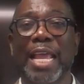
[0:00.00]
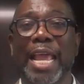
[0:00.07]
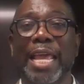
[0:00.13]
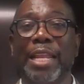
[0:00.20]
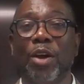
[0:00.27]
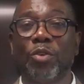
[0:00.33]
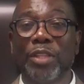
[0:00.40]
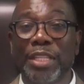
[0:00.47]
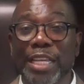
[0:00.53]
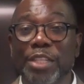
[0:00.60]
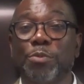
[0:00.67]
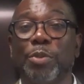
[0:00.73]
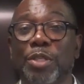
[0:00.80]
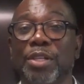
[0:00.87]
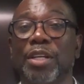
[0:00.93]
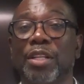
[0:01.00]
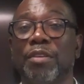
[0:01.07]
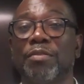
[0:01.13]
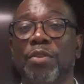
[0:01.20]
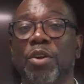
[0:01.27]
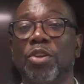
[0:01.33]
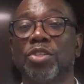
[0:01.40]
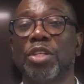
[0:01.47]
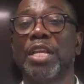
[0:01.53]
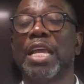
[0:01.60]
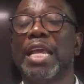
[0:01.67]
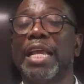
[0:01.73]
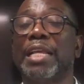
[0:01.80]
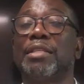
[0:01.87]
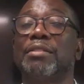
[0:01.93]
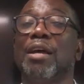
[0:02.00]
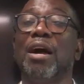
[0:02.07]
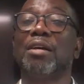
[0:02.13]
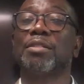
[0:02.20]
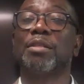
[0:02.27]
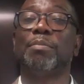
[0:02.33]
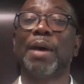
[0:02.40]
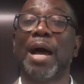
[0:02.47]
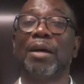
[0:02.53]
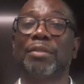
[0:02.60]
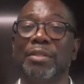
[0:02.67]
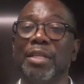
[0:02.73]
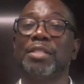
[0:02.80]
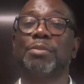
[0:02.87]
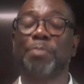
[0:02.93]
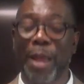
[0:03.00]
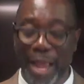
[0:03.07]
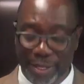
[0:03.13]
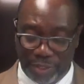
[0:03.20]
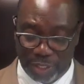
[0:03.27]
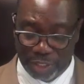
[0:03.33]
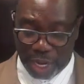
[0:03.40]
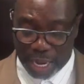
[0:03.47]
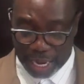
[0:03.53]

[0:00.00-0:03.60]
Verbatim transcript: And on this particular version, it talks about this passage.